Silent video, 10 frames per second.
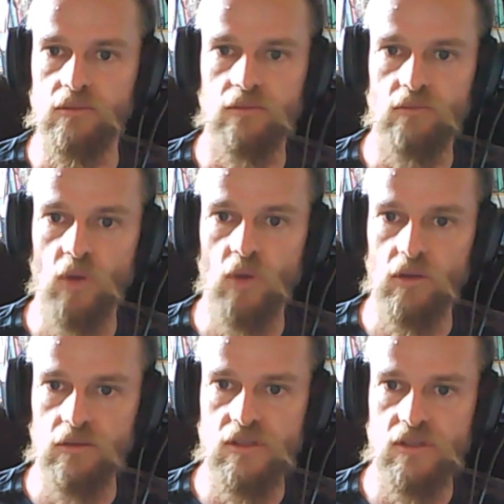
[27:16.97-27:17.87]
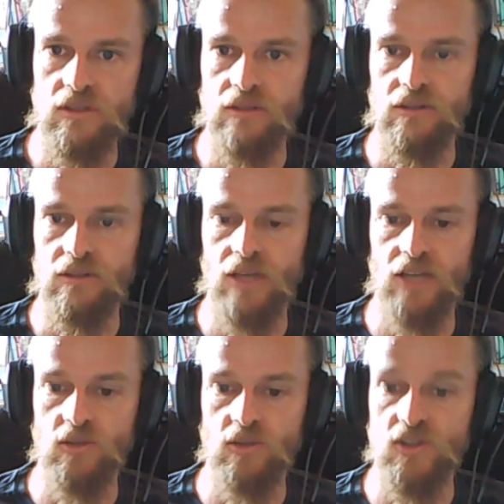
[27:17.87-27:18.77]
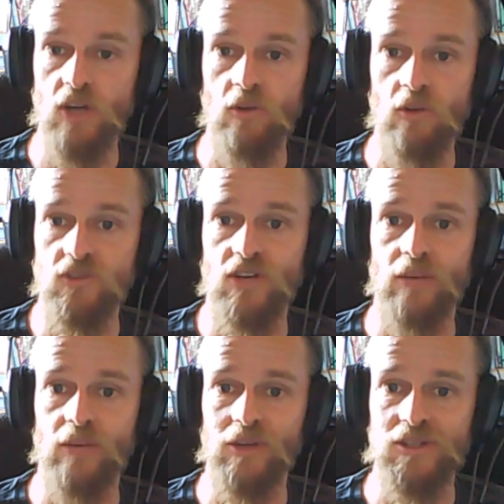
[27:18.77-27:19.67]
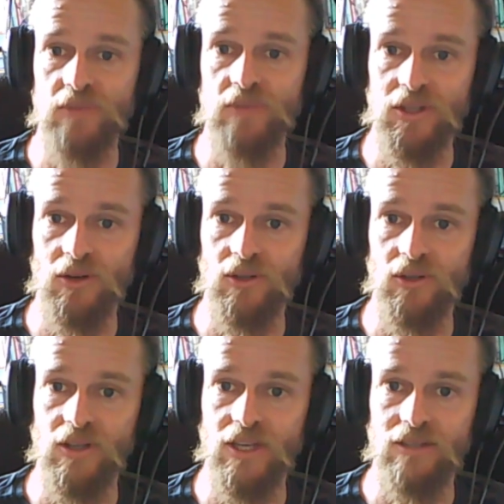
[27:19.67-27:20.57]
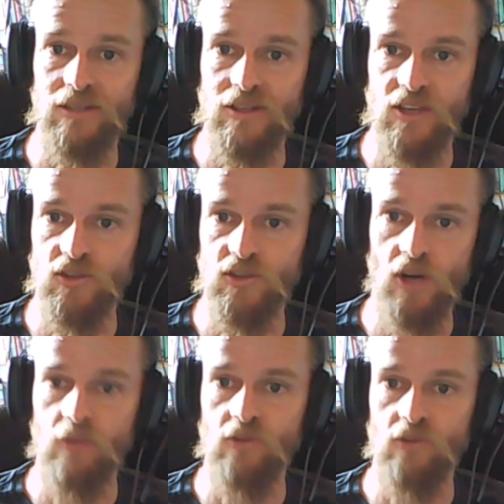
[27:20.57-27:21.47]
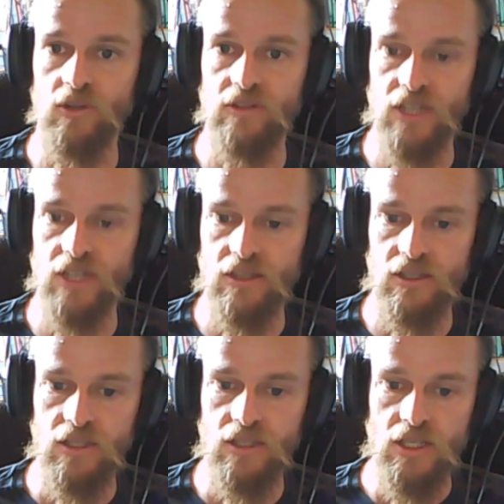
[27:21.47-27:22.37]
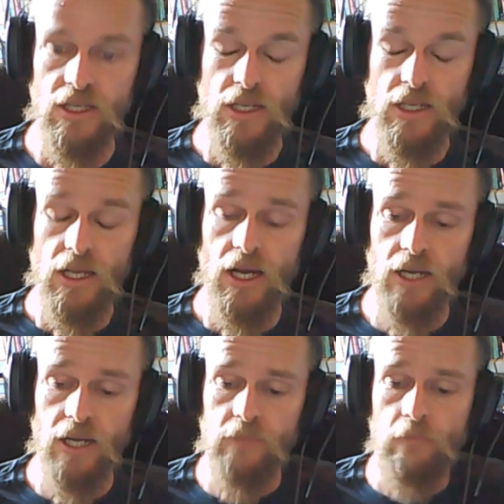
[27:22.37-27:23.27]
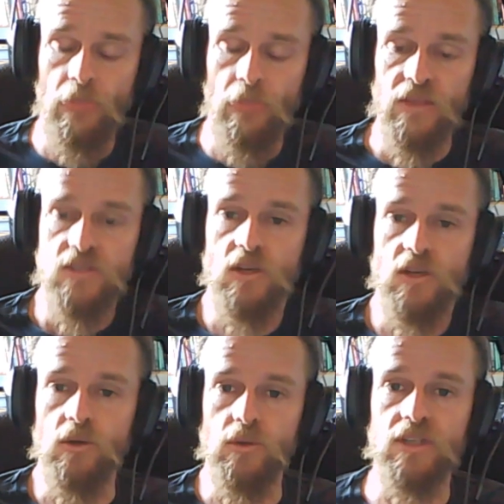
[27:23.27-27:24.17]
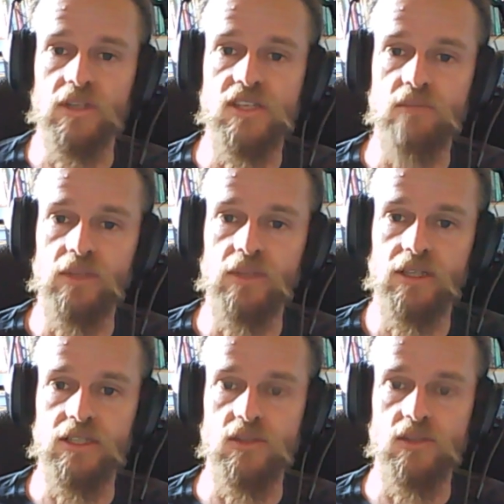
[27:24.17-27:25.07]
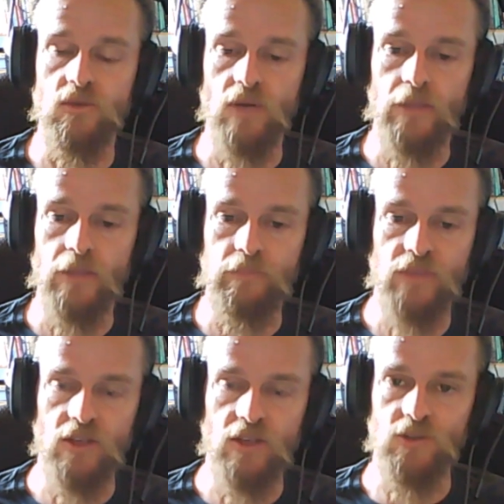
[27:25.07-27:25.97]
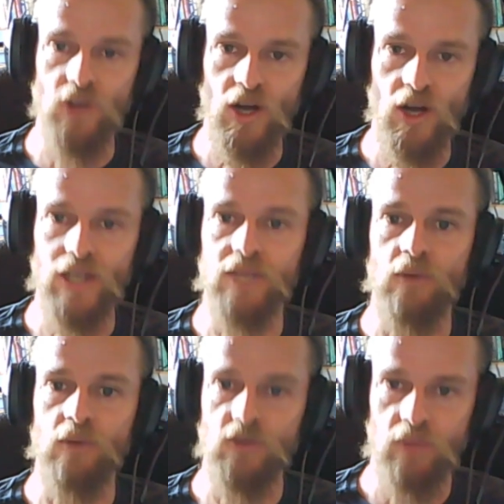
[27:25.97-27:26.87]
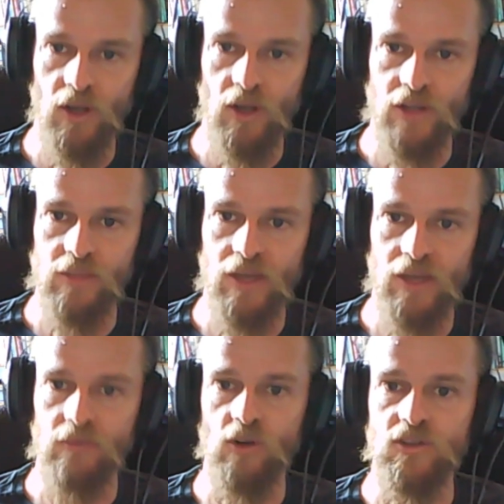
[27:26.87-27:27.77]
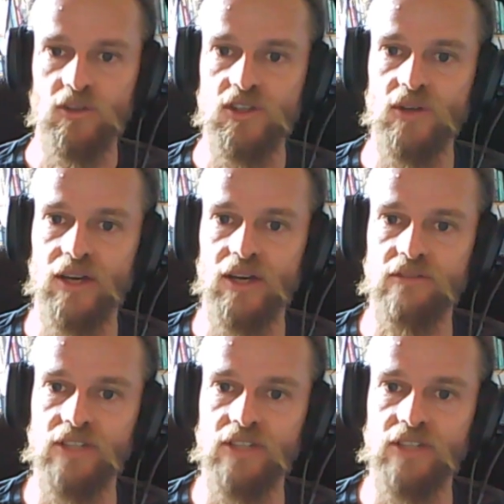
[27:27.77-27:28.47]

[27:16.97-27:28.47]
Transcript: models to a Cybolt straight up against a pink horror like that. Yeah, they could die before you even get there. So it's this ability to, die and multiply the amount of models that you have